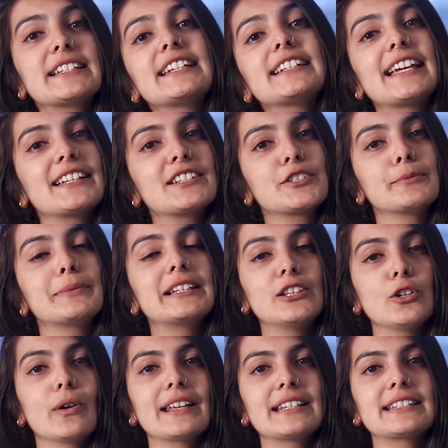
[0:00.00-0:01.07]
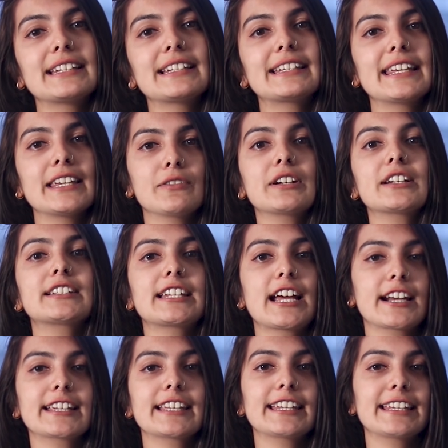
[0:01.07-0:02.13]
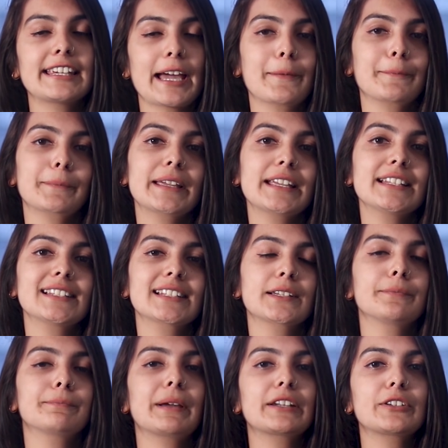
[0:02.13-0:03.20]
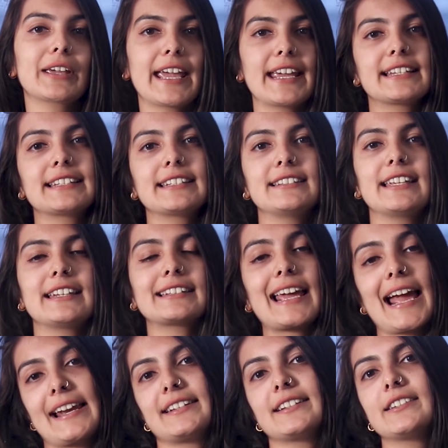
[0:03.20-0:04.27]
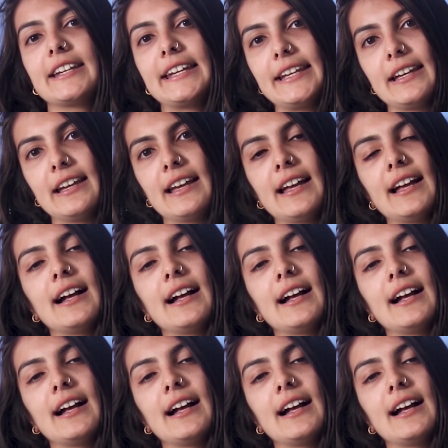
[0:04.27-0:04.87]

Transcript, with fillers: P C tends to be lowest in keyword targeting campaigns compared to A S I N and category.